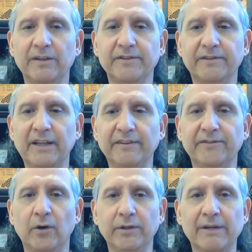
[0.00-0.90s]
Just let
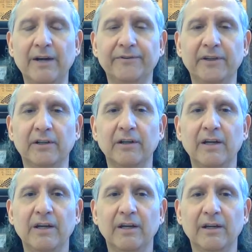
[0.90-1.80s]
us know you're out there.
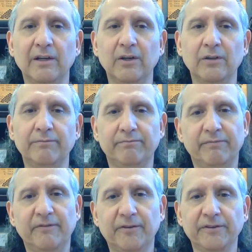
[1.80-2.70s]

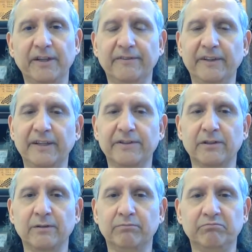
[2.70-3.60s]
If there's anything that
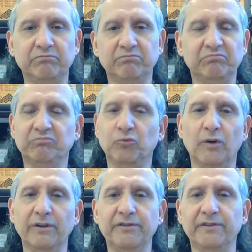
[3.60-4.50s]
you
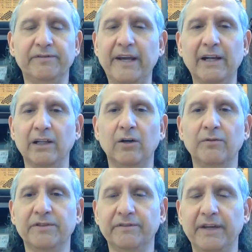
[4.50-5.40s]
want to just say
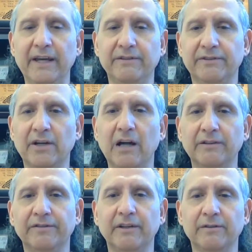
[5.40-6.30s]
hello, just call
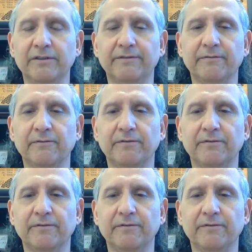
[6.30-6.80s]
to say, or just